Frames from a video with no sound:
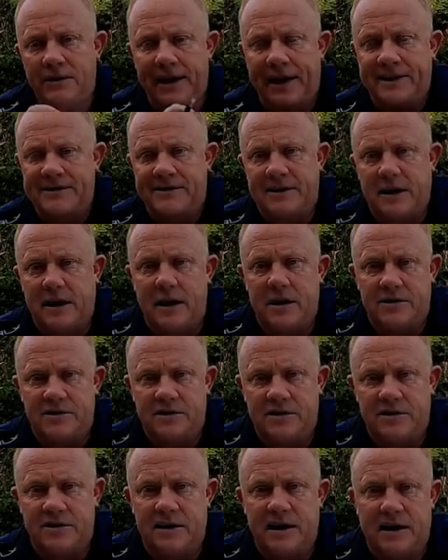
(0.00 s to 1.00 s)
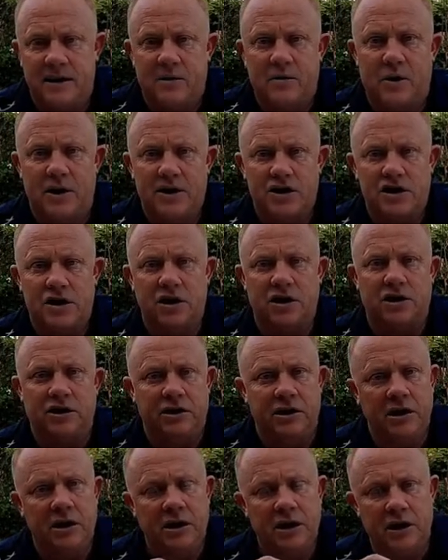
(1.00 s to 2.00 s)
that's the answer to that question.
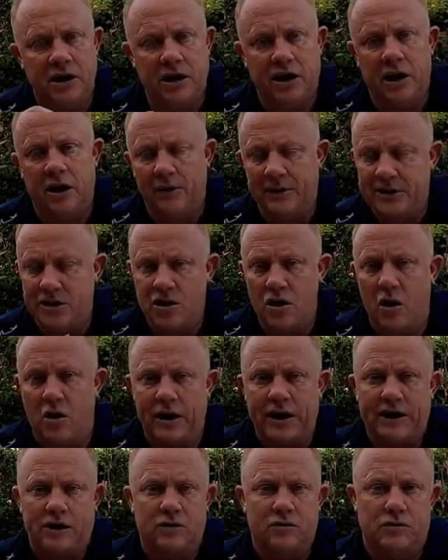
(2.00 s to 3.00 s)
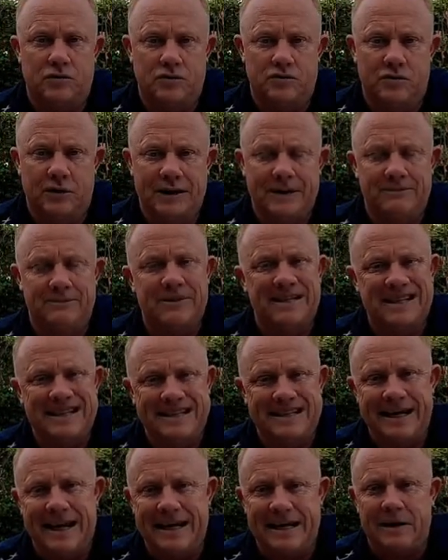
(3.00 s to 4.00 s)
You know, it's not in your dreams.
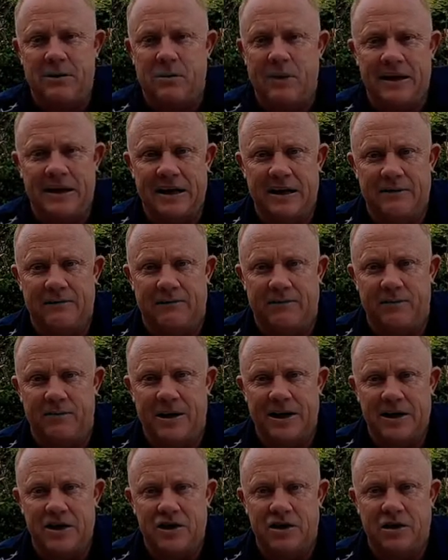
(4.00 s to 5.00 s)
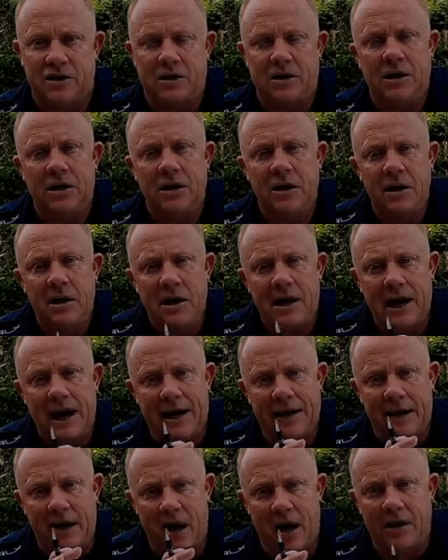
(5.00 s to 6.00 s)
Take away the information
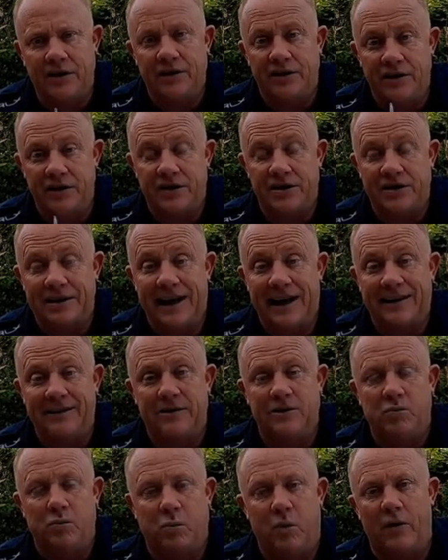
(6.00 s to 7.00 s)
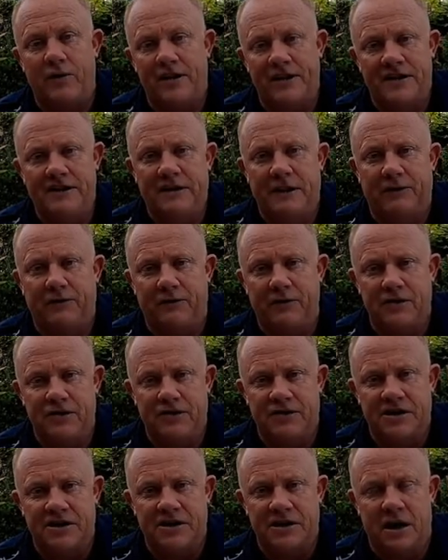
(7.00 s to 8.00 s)
and understand what the
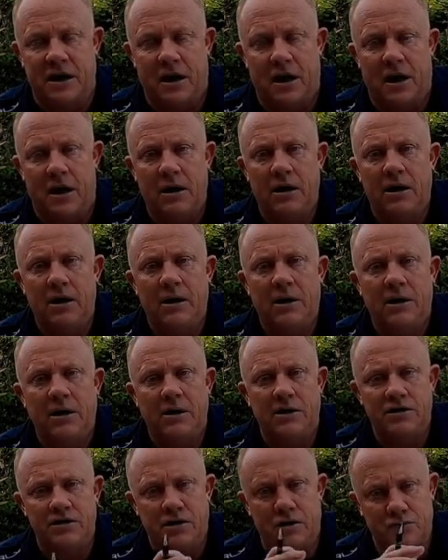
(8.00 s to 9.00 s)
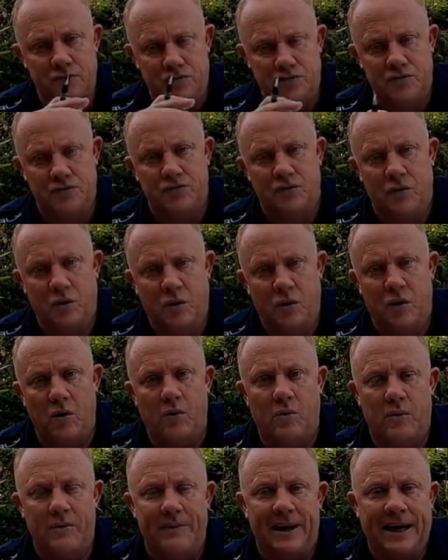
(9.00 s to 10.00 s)
differences are. So draw,
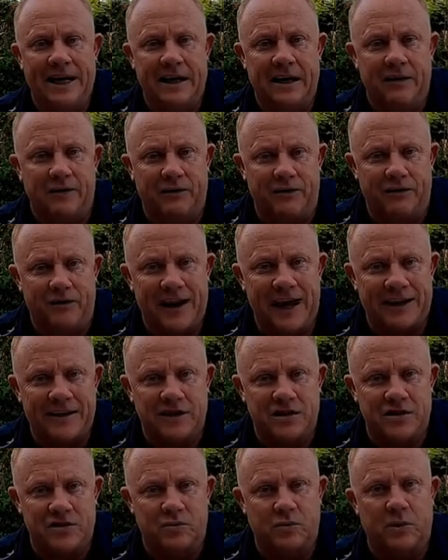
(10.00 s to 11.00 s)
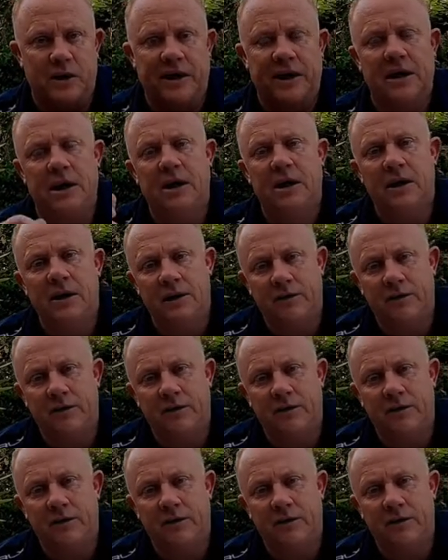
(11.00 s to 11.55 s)
we're making a flatter swing.